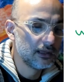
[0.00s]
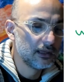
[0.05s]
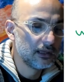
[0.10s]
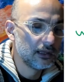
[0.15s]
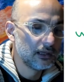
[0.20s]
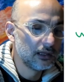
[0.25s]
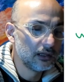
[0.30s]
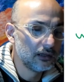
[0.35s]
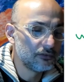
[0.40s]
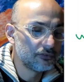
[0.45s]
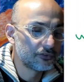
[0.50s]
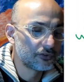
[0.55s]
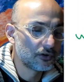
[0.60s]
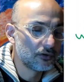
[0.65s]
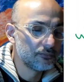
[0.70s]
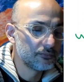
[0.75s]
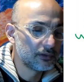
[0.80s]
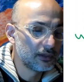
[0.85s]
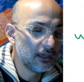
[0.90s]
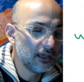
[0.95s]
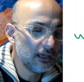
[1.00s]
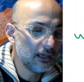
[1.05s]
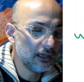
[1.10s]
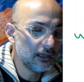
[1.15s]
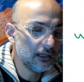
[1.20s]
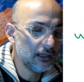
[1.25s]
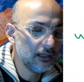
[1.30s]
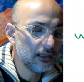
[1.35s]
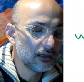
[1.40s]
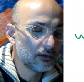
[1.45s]
from k
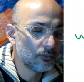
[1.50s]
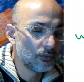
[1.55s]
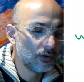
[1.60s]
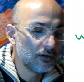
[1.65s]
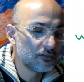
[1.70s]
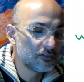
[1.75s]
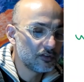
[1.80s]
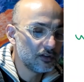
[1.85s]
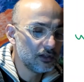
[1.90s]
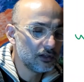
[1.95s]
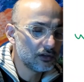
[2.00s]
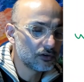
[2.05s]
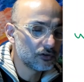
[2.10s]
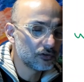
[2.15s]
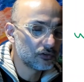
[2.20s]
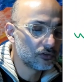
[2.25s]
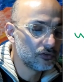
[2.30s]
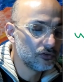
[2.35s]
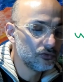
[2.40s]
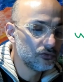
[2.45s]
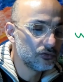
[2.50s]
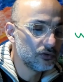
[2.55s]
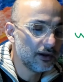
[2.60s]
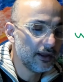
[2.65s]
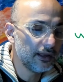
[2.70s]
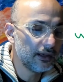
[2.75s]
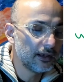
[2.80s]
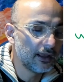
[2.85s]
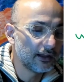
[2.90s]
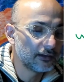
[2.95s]
equals 0 to
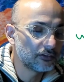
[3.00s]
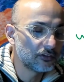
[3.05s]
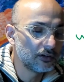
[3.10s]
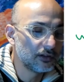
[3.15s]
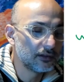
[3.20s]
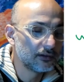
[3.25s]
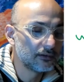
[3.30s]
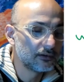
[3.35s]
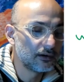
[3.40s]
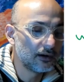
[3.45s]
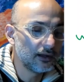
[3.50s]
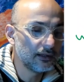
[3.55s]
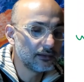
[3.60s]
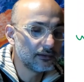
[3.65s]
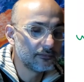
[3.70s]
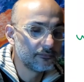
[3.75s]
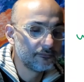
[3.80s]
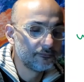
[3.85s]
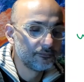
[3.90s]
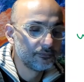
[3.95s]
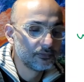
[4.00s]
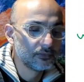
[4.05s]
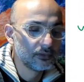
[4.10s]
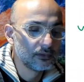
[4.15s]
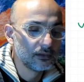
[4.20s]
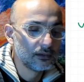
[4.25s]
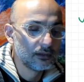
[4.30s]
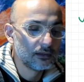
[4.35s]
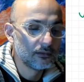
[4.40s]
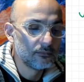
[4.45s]
n actually, right?
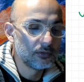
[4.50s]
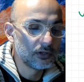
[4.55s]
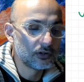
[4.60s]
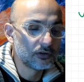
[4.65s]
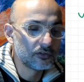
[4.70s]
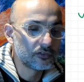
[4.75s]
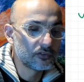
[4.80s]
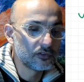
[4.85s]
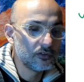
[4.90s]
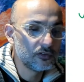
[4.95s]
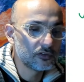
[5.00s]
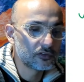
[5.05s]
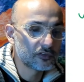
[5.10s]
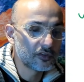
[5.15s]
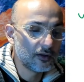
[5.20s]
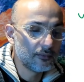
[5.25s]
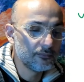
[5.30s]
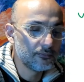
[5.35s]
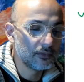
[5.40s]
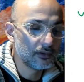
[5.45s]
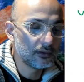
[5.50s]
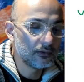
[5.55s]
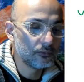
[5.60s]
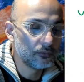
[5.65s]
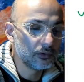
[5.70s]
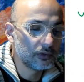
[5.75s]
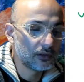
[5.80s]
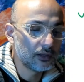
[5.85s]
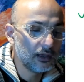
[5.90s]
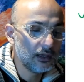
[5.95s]
Because you sum with
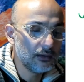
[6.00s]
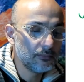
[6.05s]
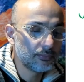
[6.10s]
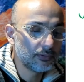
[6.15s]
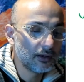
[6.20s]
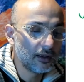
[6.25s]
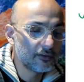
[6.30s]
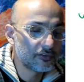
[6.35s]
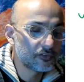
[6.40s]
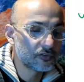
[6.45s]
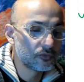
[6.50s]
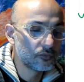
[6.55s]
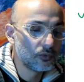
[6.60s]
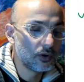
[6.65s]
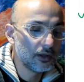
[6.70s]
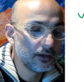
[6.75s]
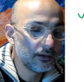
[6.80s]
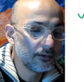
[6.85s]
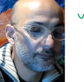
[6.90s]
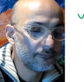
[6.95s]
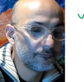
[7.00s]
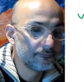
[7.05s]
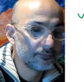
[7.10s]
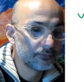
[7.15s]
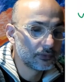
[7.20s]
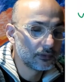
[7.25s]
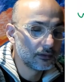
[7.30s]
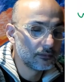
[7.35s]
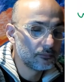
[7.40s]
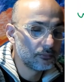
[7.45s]
k plus 1
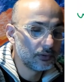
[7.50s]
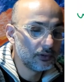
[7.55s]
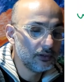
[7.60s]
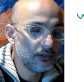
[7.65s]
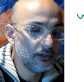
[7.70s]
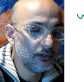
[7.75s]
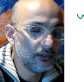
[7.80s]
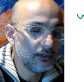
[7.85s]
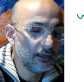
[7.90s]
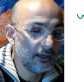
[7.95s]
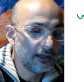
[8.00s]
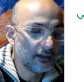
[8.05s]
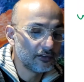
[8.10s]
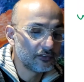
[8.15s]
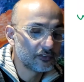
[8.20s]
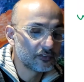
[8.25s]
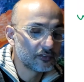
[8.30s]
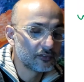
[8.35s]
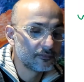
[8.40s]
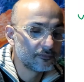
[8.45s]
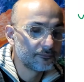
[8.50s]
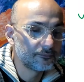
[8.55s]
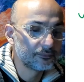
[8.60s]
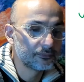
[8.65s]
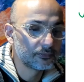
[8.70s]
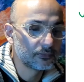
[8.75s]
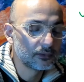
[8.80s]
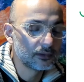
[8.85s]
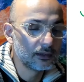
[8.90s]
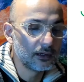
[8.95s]
px,
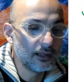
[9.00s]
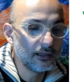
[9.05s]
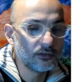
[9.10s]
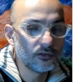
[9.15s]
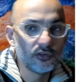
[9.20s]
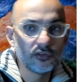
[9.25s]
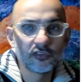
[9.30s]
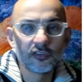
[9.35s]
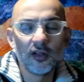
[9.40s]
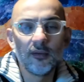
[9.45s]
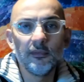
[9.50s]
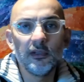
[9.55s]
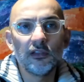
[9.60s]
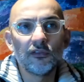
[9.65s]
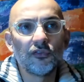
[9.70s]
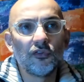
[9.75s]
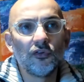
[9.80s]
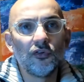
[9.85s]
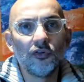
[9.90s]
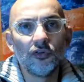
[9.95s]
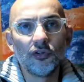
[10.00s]
right? You sum it for